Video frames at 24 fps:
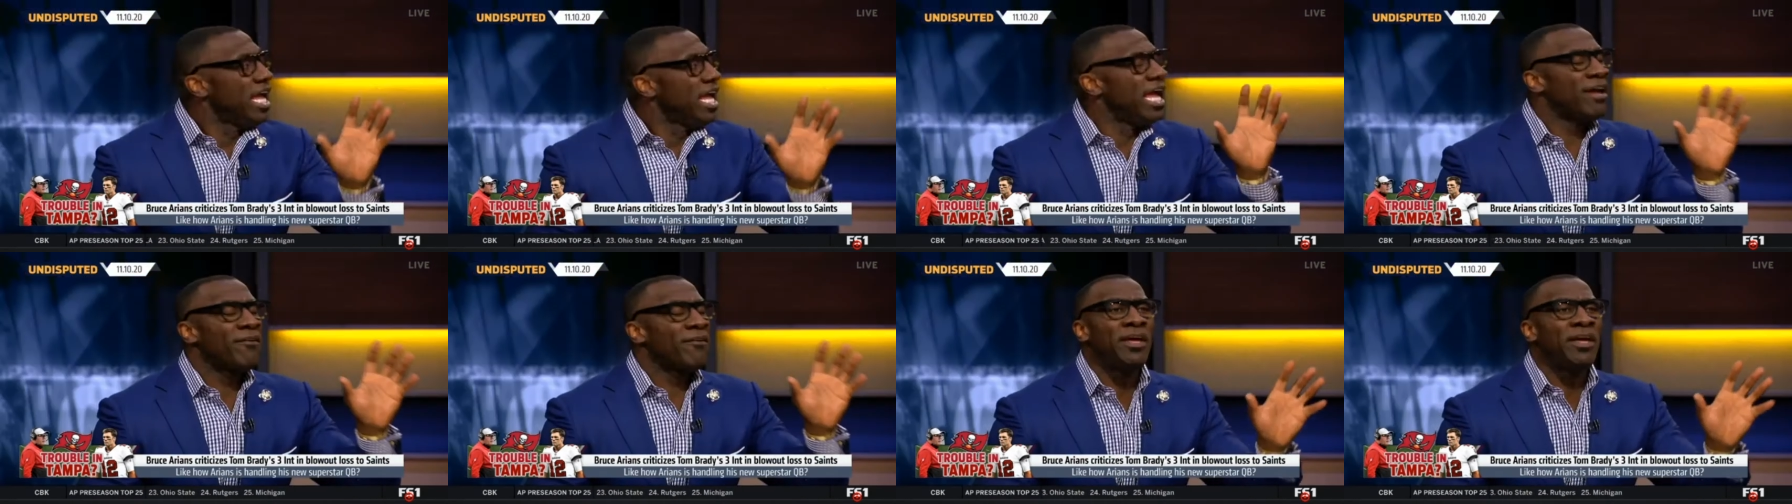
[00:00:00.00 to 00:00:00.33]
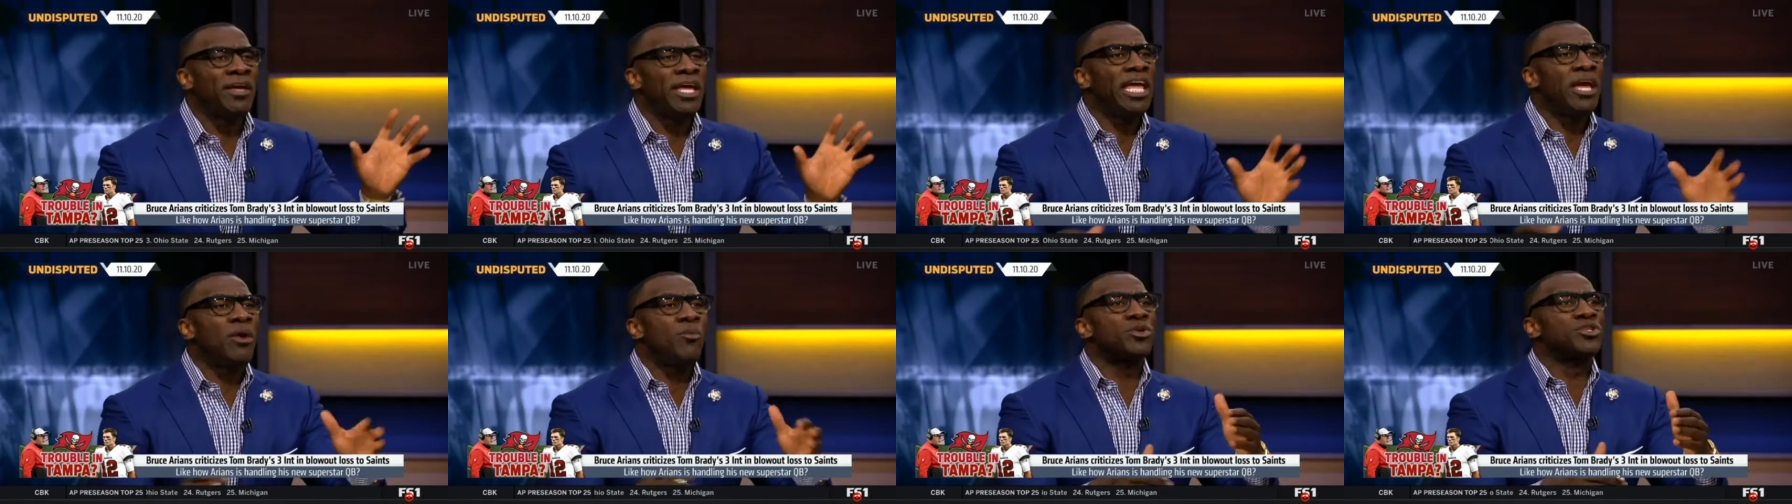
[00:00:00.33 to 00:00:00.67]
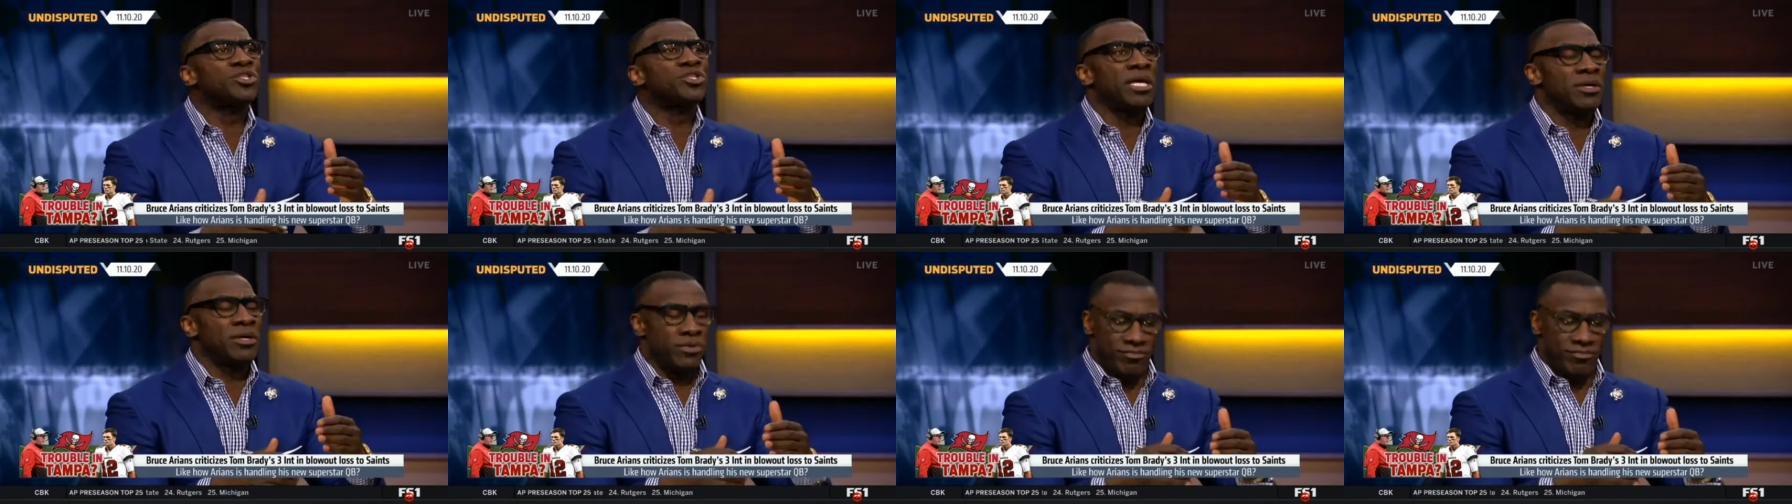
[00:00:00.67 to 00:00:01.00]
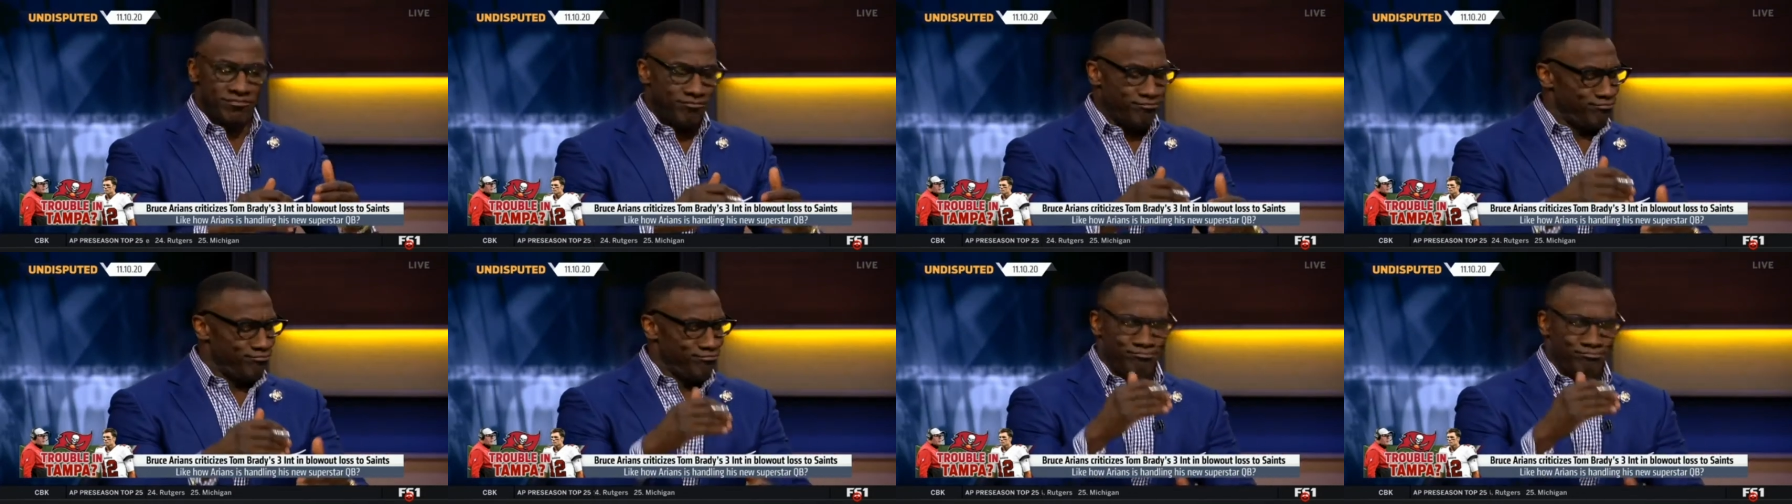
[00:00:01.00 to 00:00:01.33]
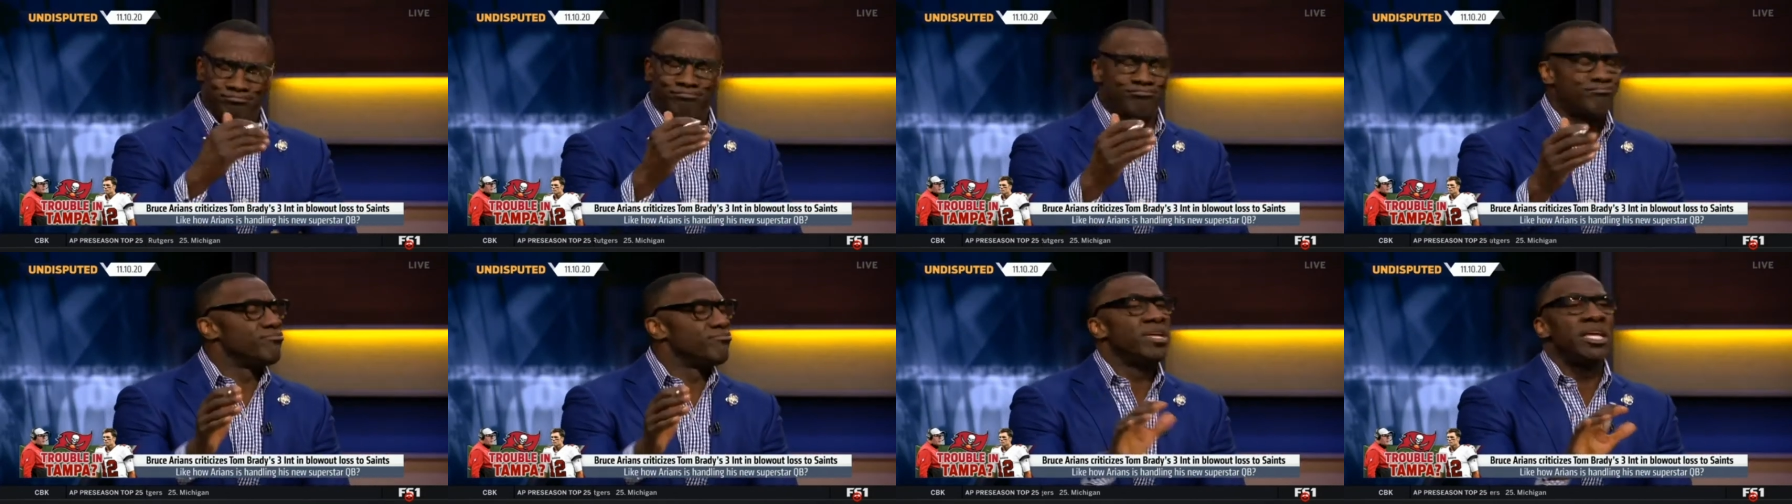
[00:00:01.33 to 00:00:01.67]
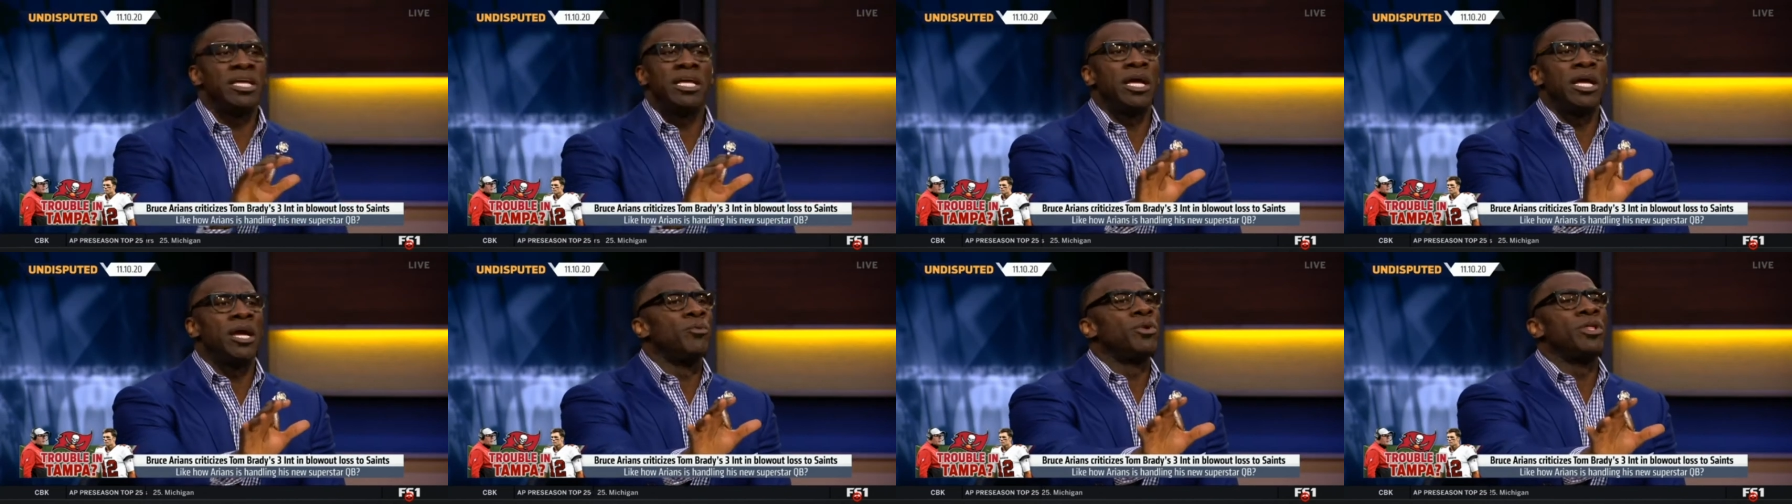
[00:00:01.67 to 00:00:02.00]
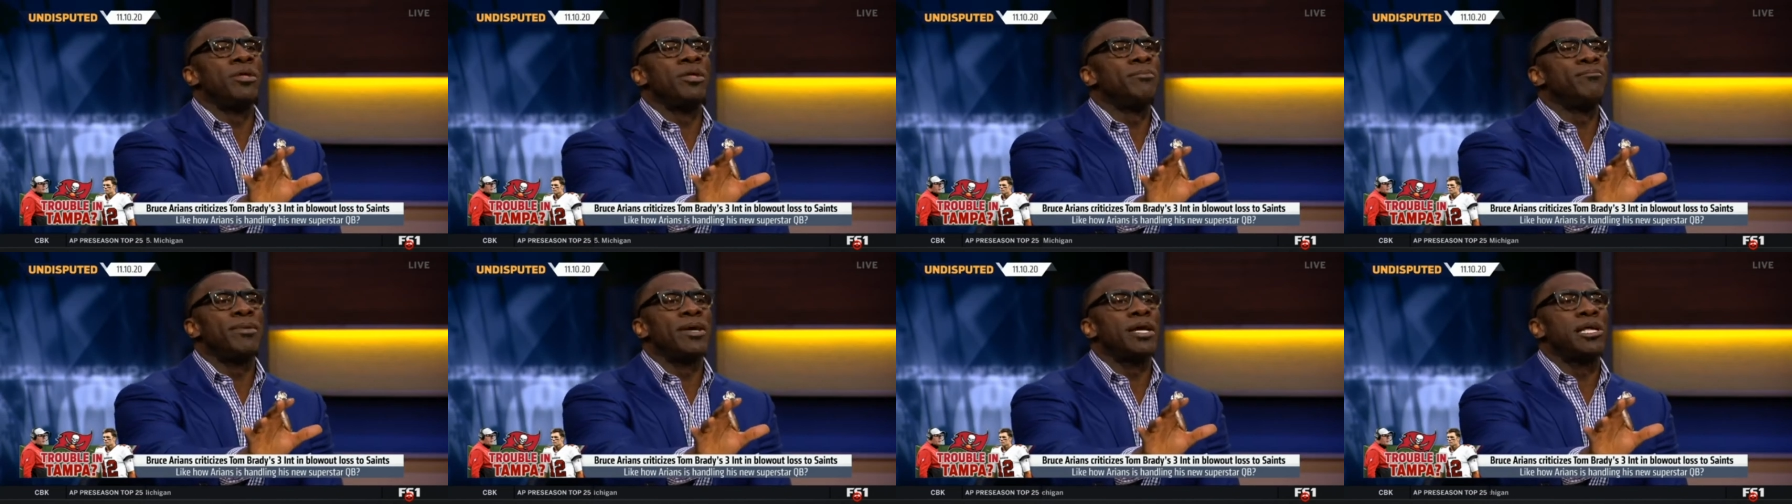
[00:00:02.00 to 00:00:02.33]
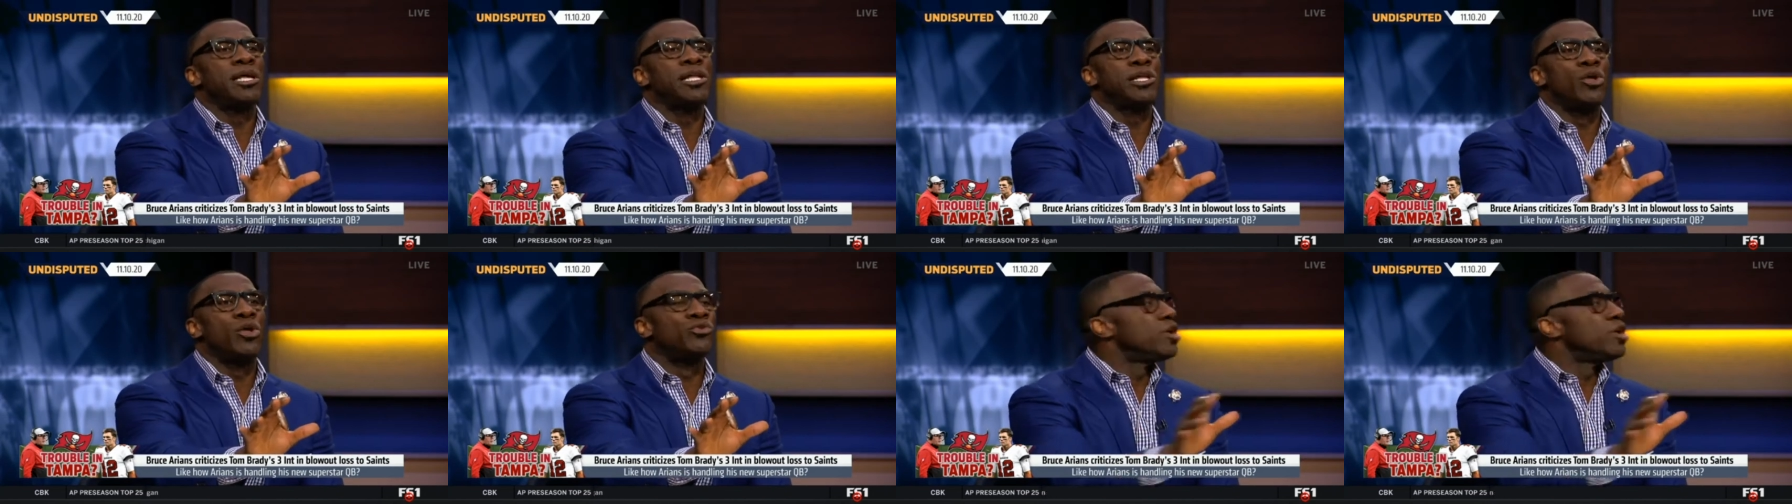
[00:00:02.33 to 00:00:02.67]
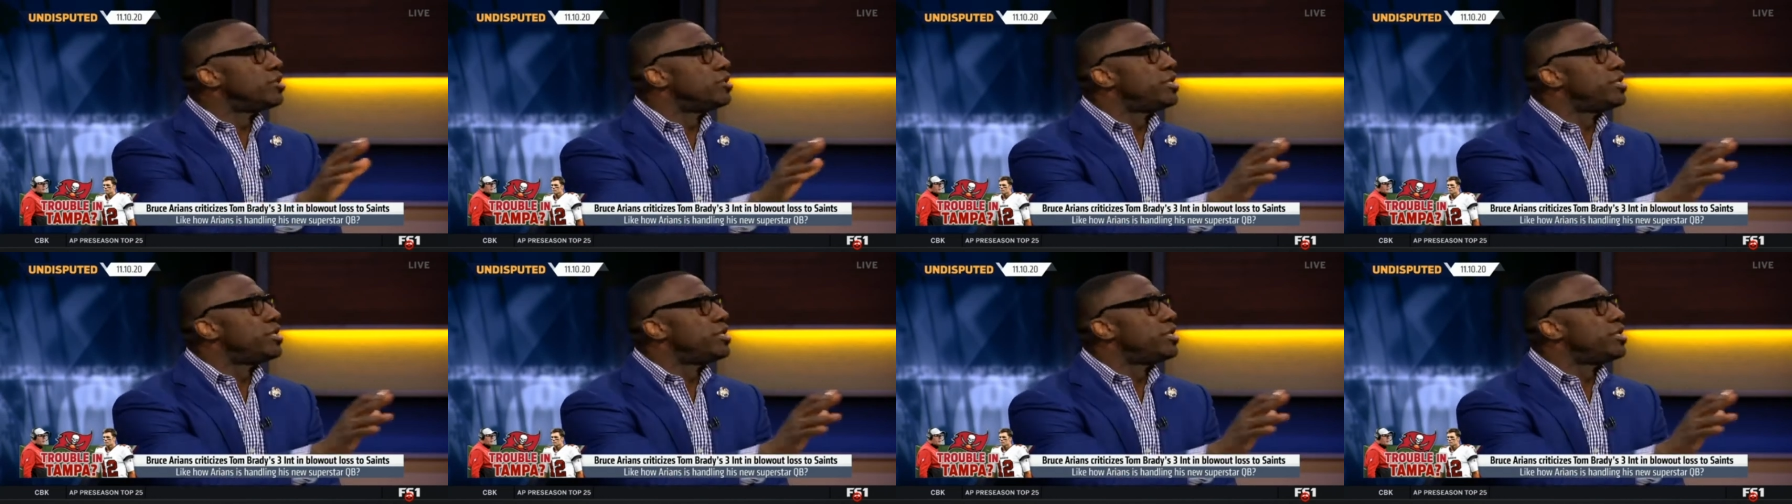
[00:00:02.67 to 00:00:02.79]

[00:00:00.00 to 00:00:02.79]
If he was it would have even been close.